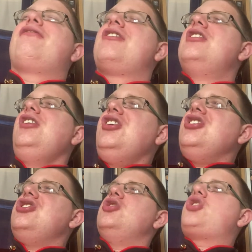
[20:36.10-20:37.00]
off,
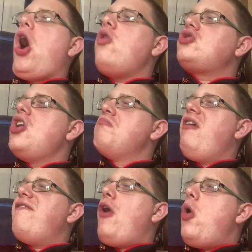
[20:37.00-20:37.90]
you don't
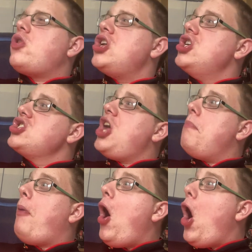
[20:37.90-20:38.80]
provoke
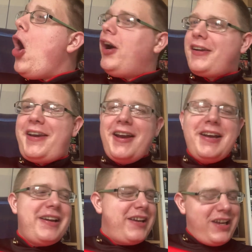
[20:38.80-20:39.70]
the Borg.
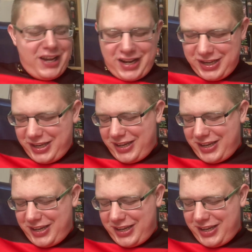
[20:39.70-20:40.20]
I